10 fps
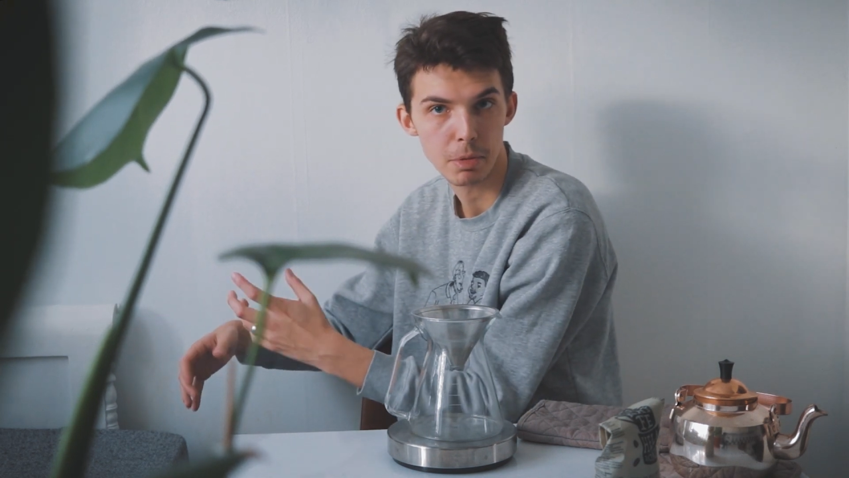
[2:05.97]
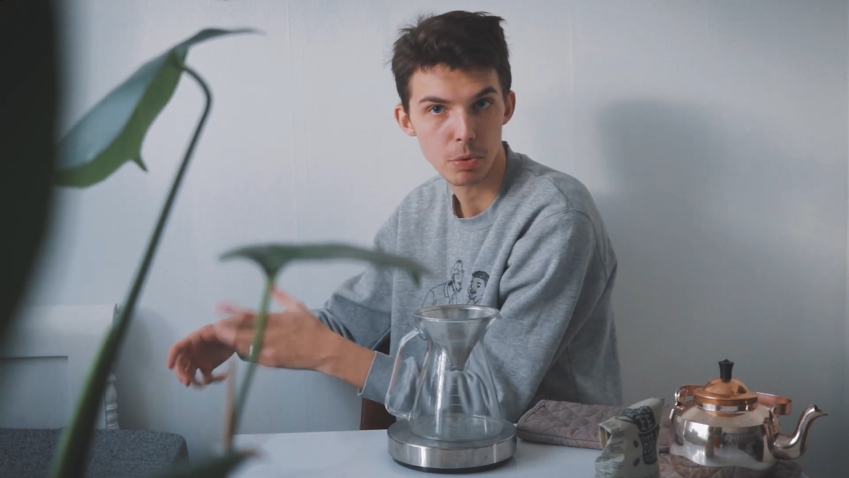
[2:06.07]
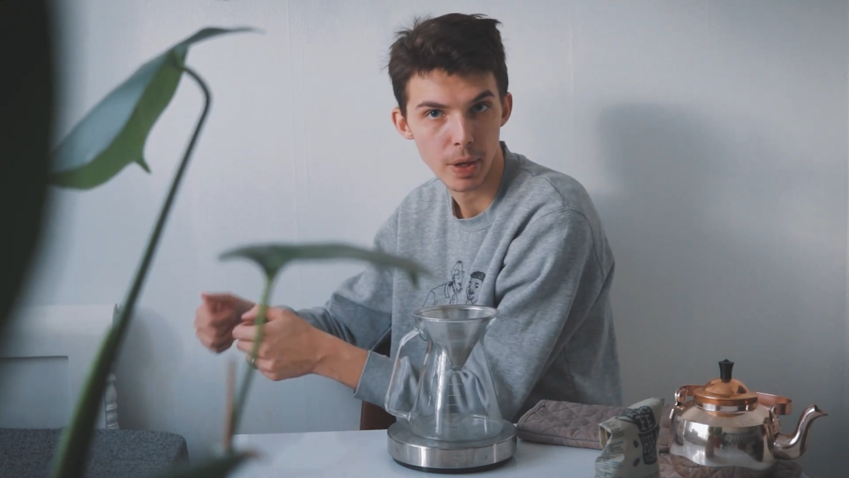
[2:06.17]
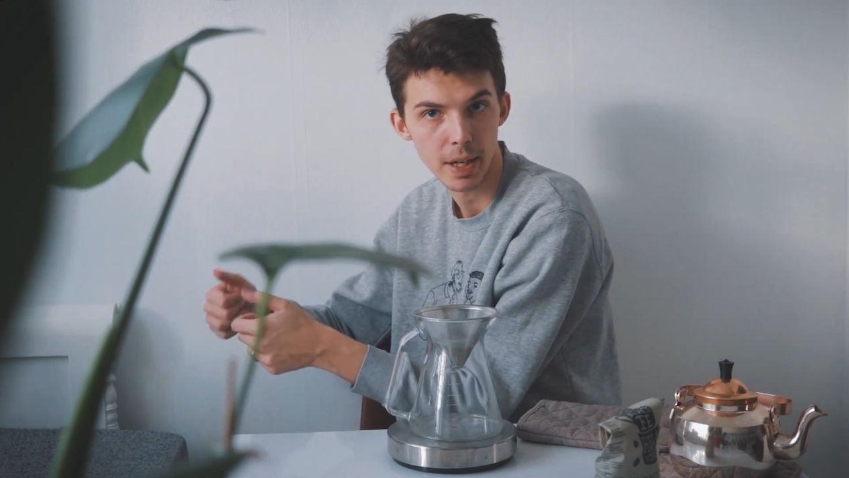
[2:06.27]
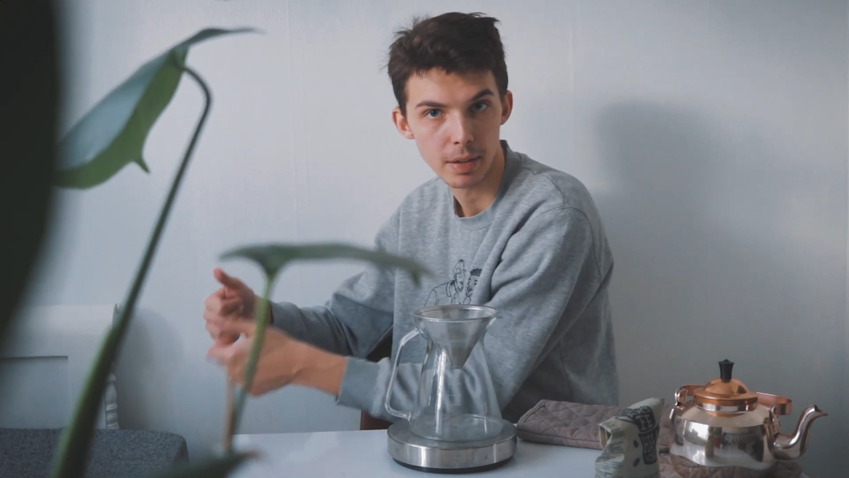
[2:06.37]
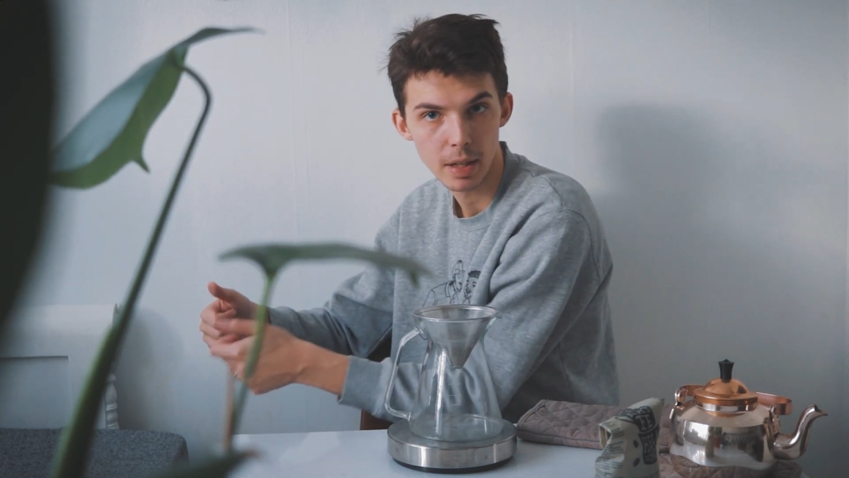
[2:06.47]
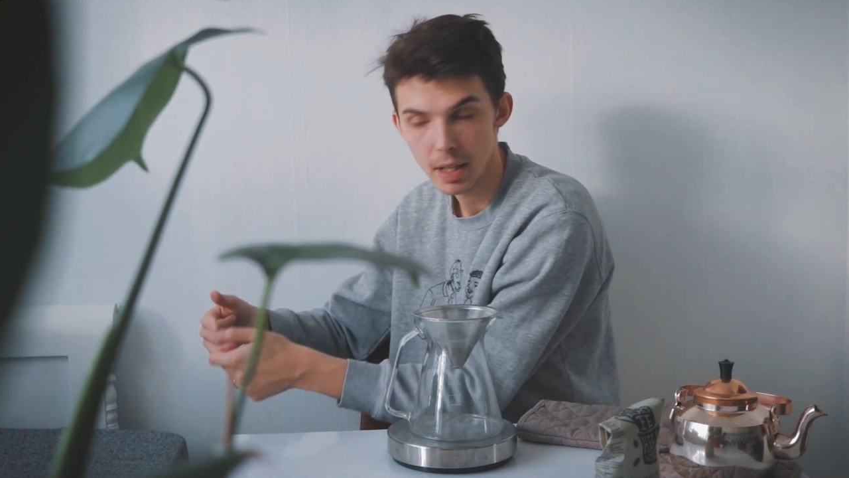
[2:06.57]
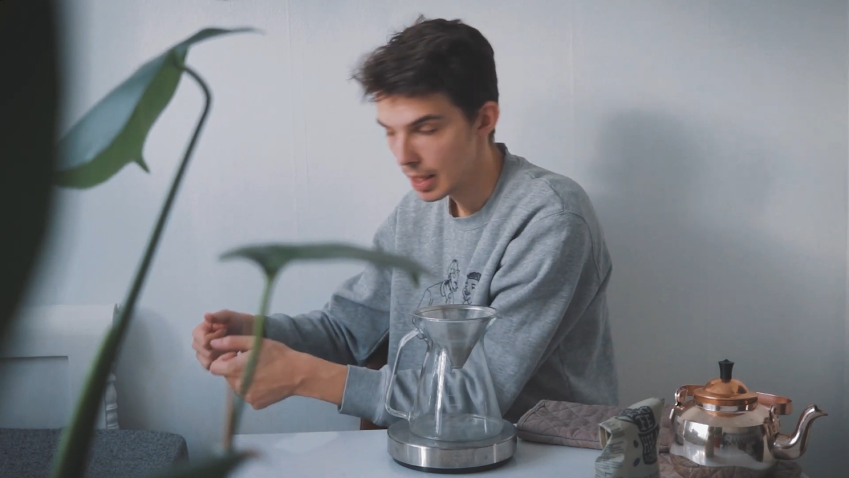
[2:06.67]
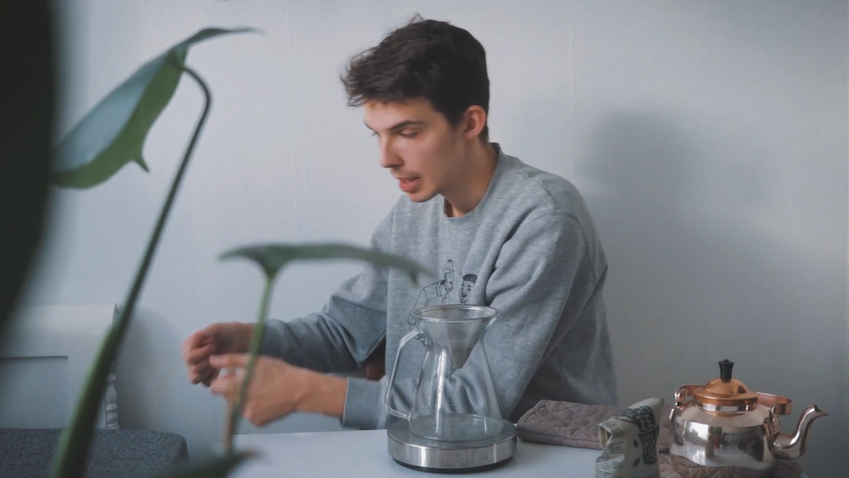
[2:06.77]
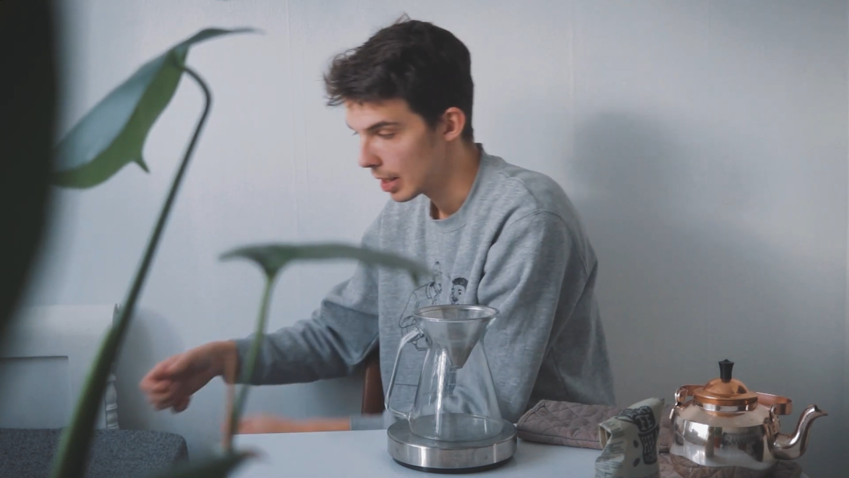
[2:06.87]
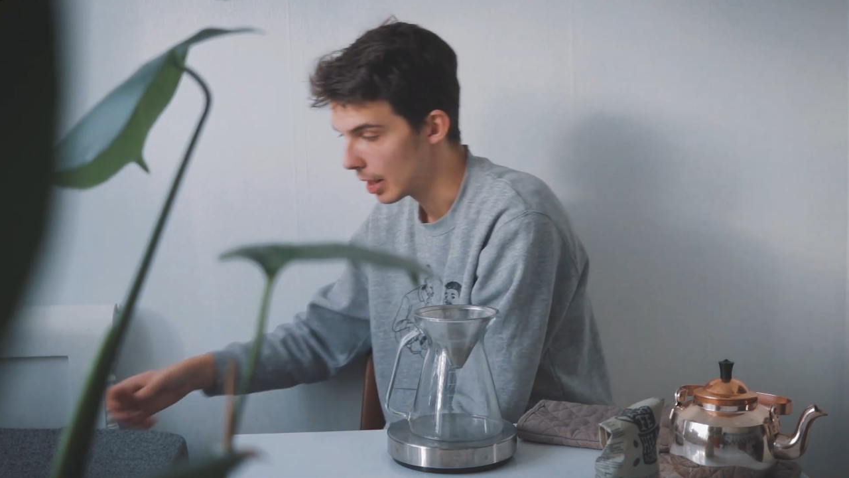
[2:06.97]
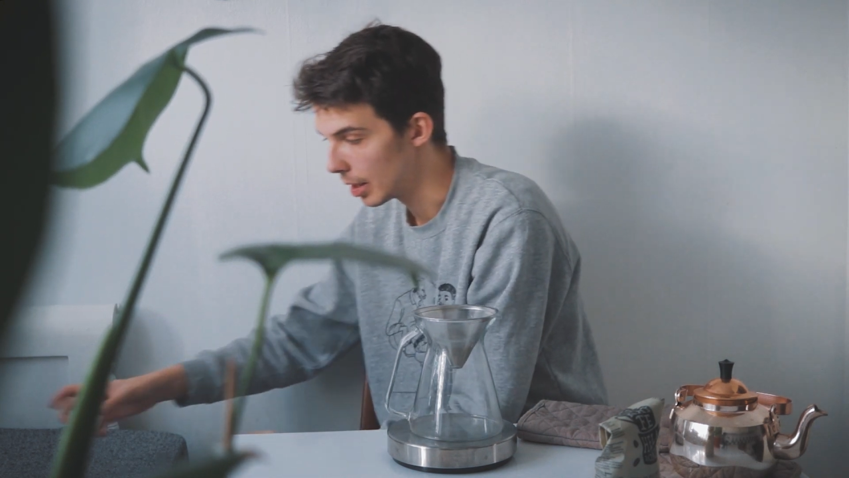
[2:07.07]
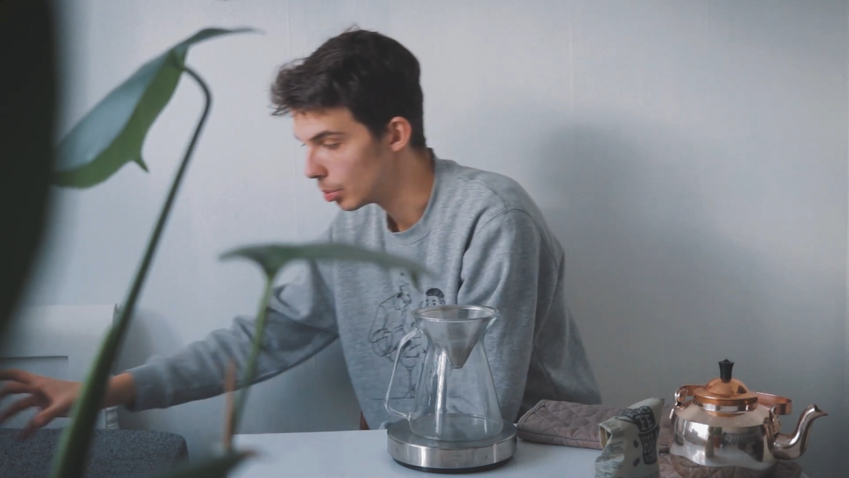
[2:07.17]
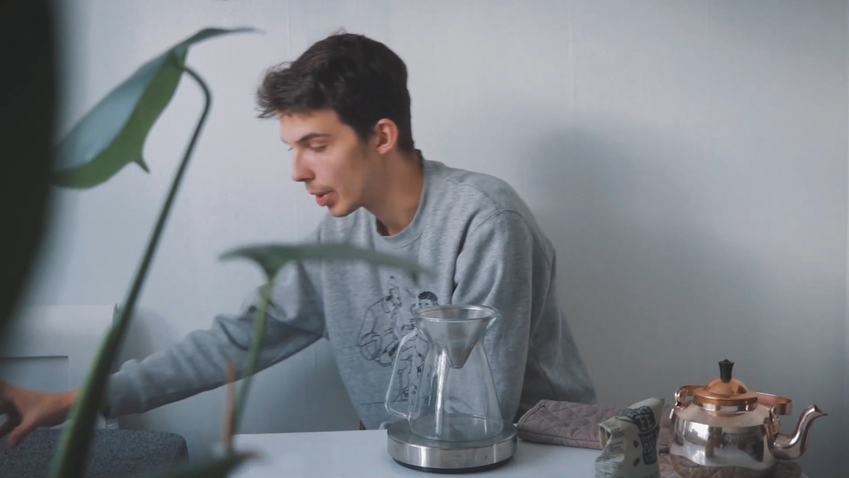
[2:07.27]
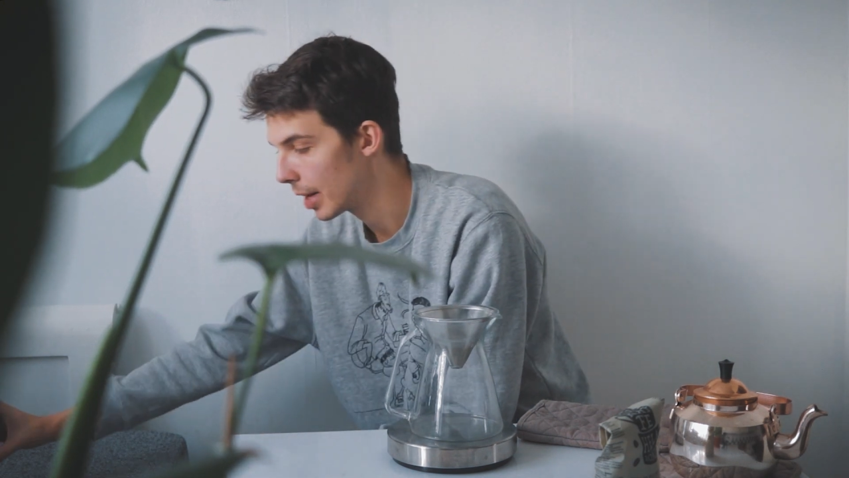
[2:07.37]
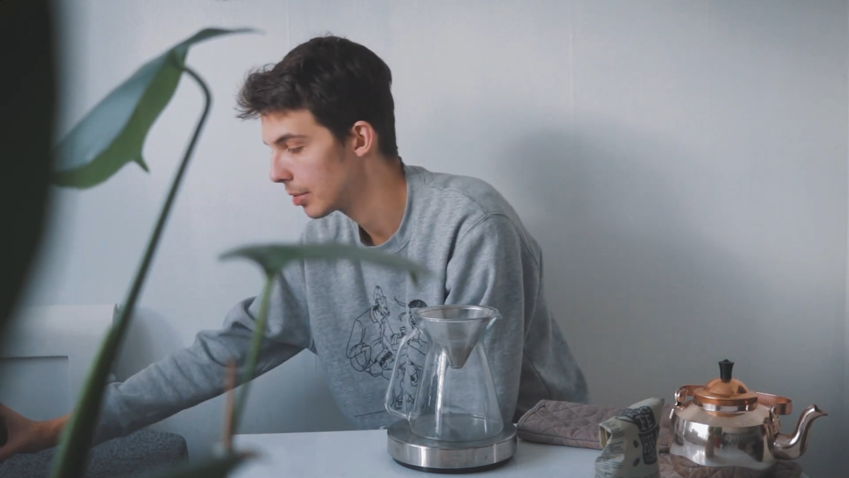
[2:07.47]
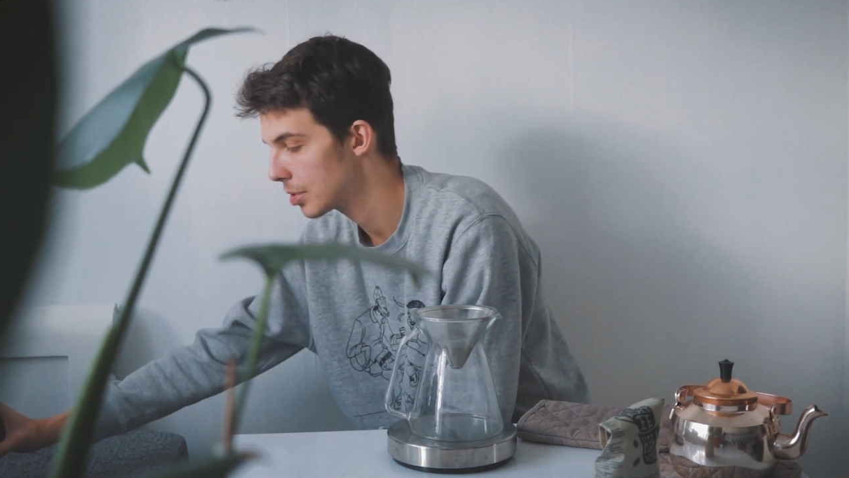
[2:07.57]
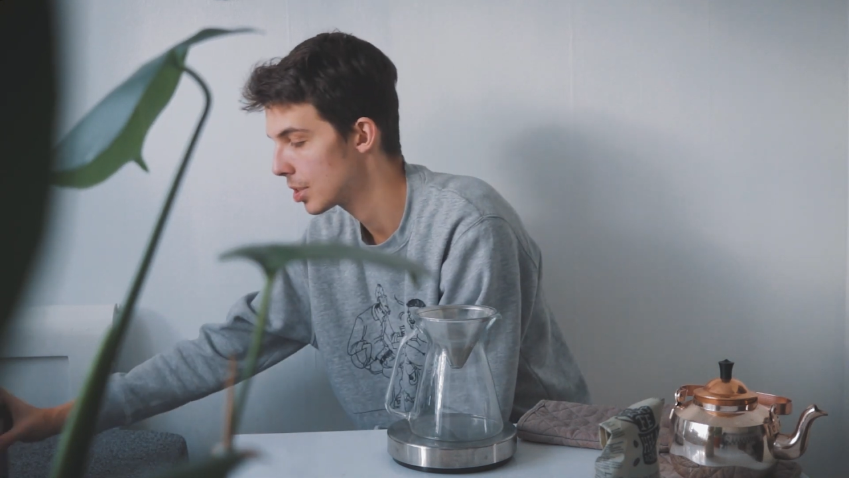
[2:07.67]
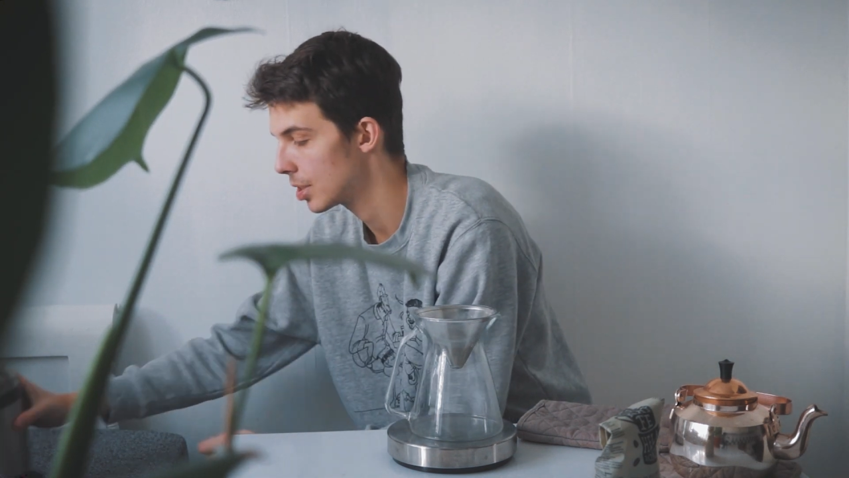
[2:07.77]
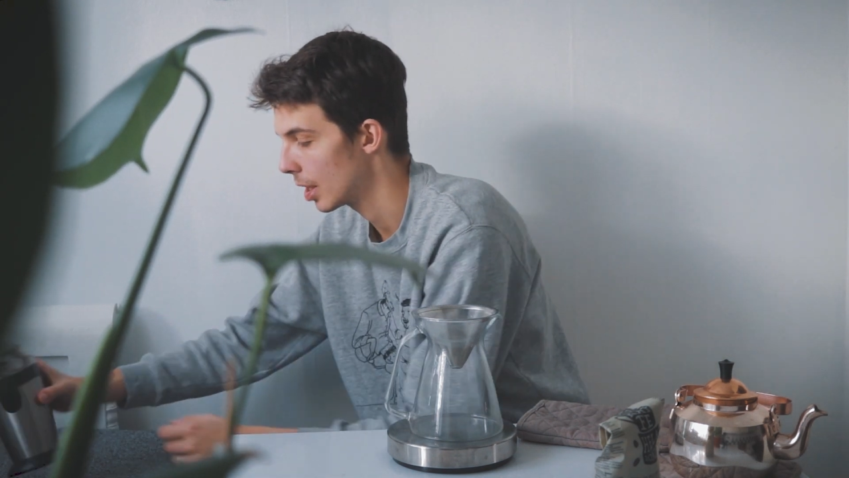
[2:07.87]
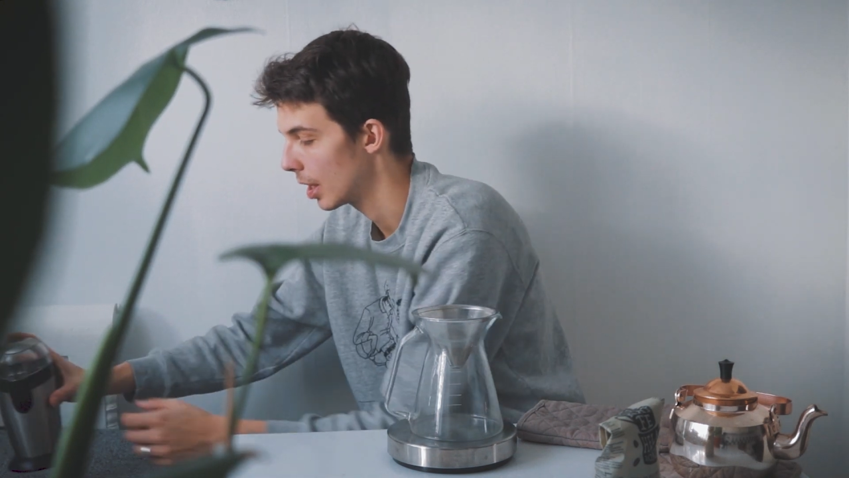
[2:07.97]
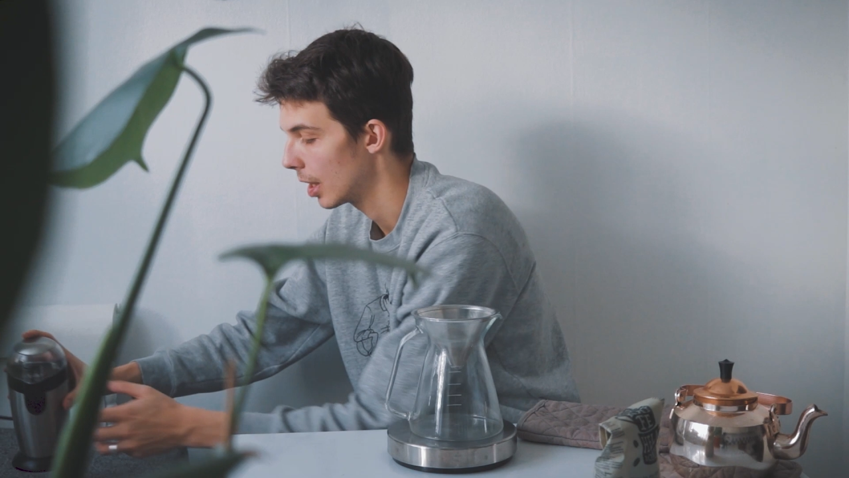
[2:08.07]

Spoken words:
between rounds.